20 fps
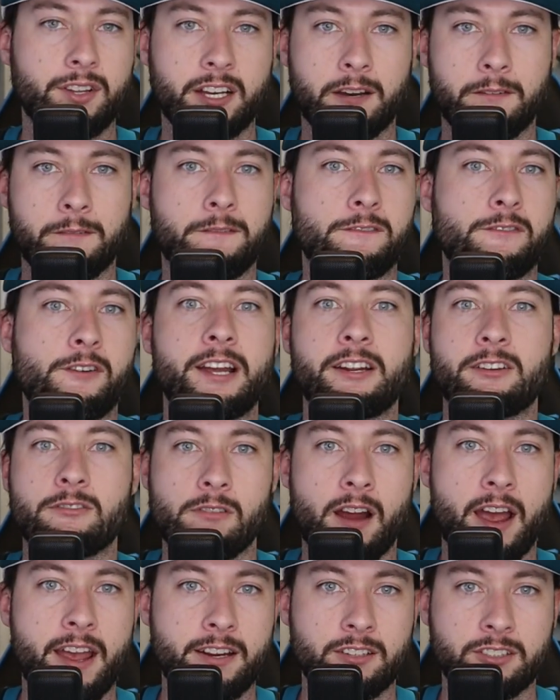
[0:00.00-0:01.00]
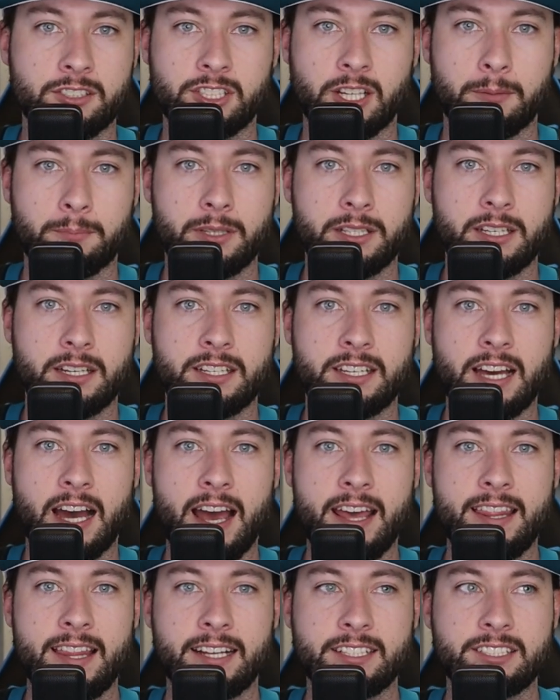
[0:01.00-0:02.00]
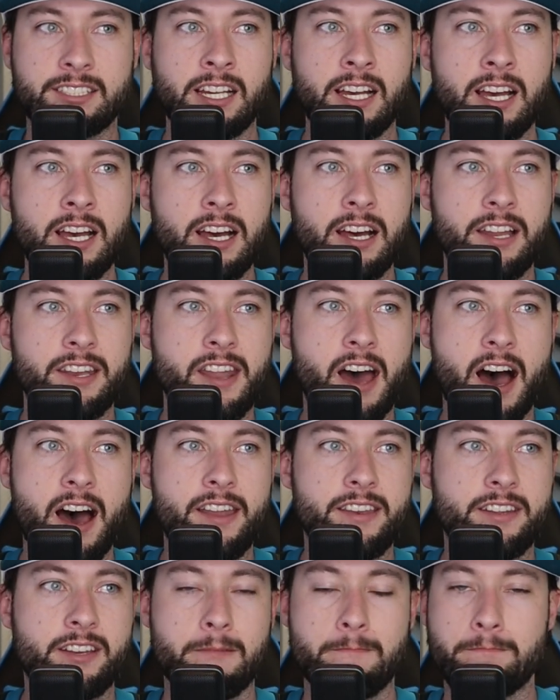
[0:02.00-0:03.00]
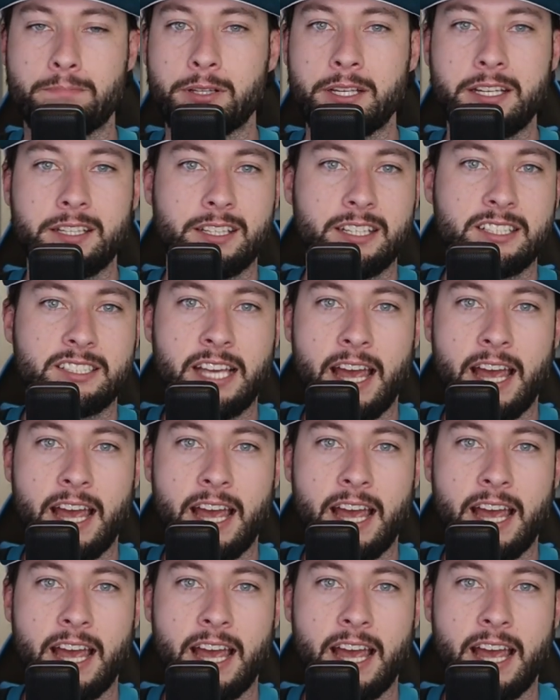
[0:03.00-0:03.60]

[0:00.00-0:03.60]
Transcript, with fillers: like a Frank Reich or something, a guy that's not completely